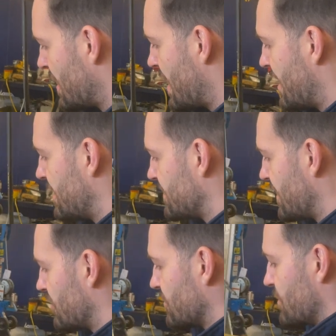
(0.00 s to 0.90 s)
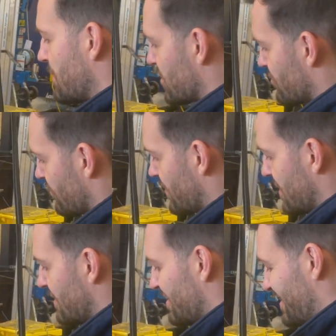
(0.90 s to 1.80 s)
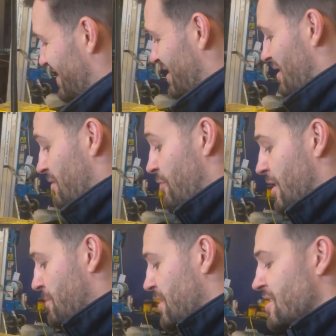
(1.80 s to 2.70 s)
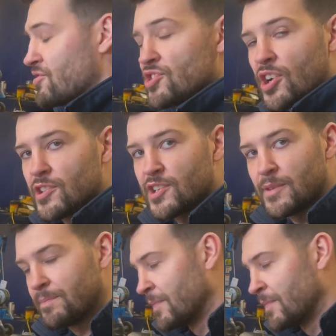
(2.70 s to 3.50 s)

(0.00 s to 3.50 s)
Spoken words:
And then also make sure that I recommend that you charge it.